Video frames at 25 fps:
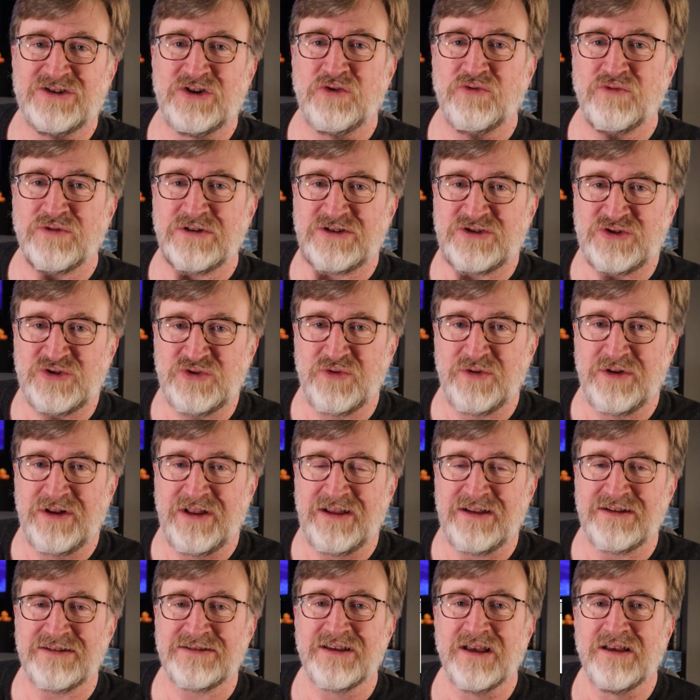
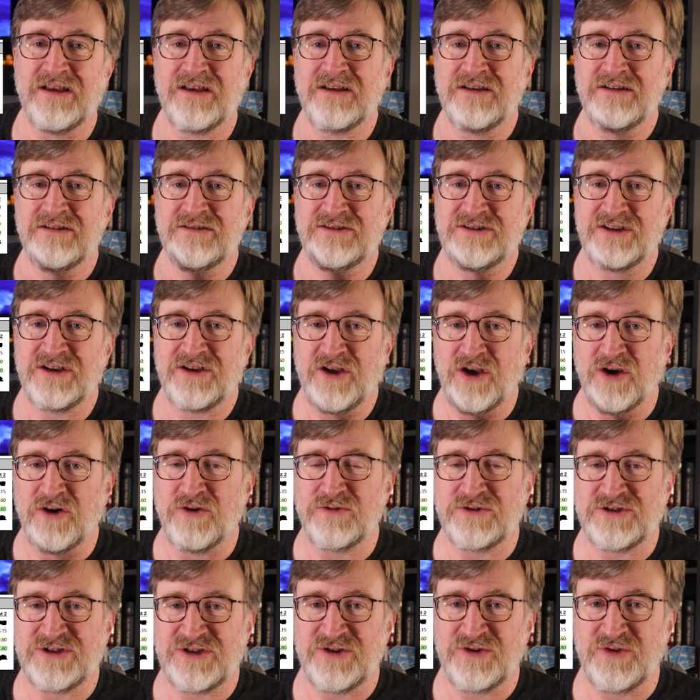gratuities to
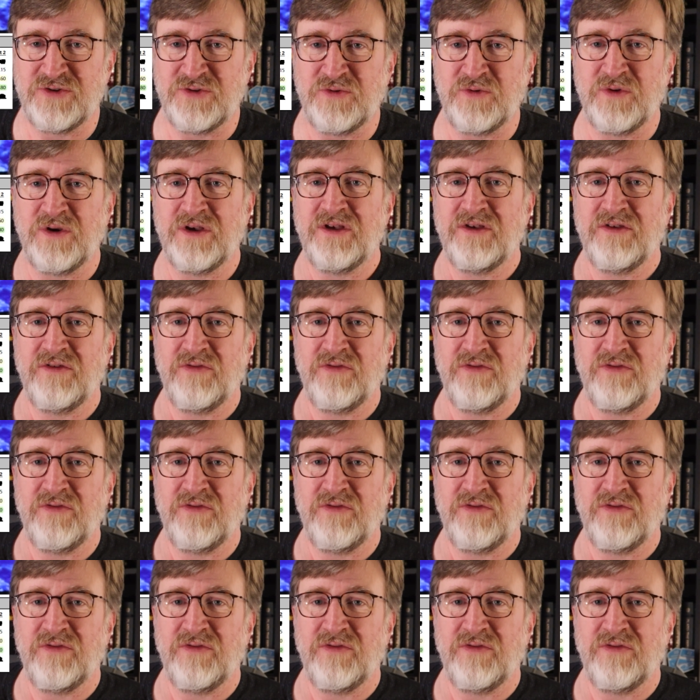go to